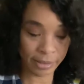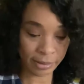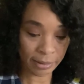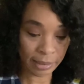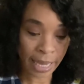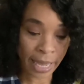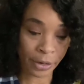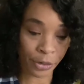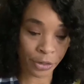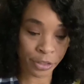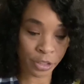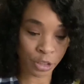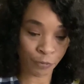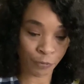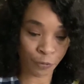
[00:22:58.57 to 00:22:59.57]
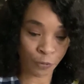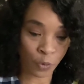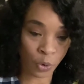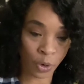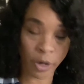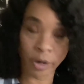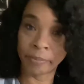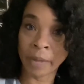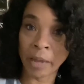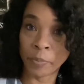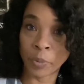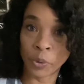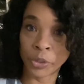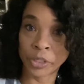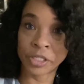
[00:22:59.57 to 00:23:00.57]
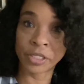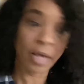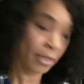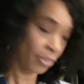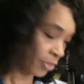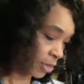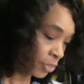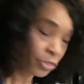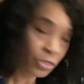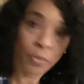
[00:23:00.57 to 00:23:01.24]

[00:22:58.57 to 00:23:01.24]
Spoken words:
letters for my boards. I think the